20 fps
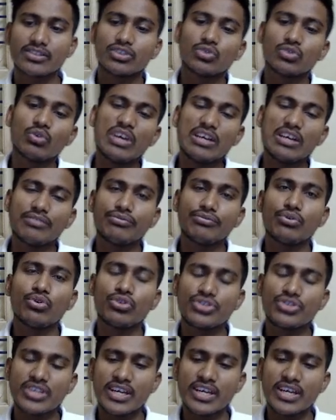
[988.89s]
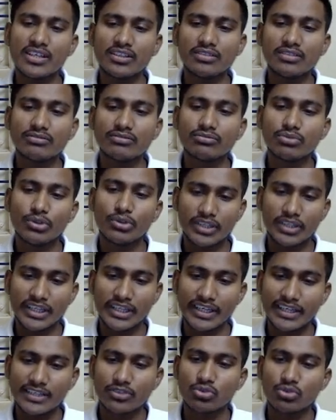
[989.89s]
12 fours are
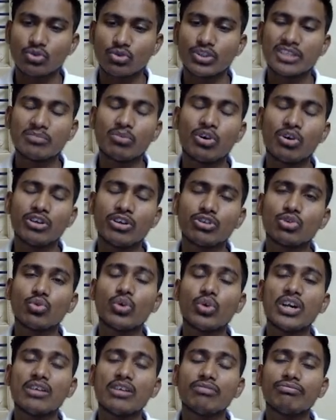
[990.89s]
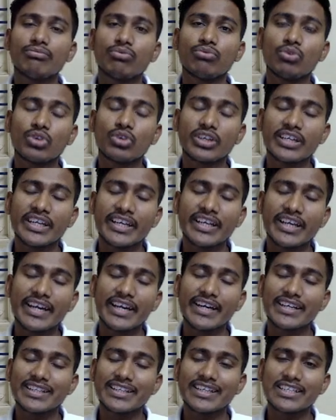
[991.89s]
48. So he bought 12
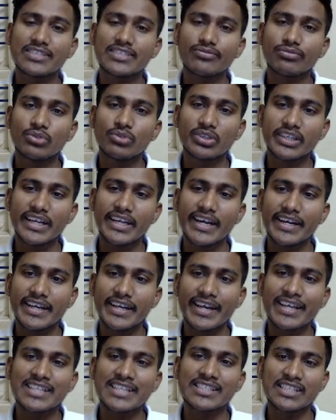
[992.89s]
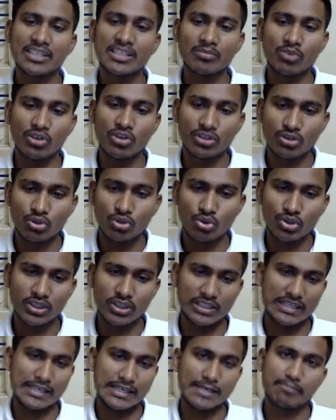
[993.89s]
48. That is 48 eggs he bought
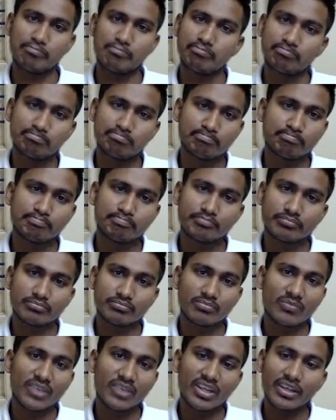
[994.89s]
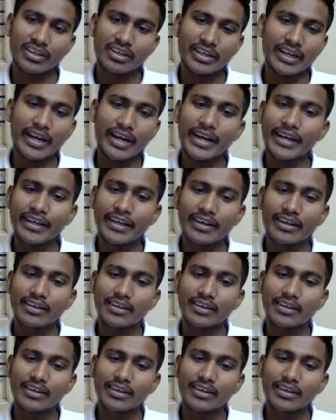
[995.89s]
total. Right?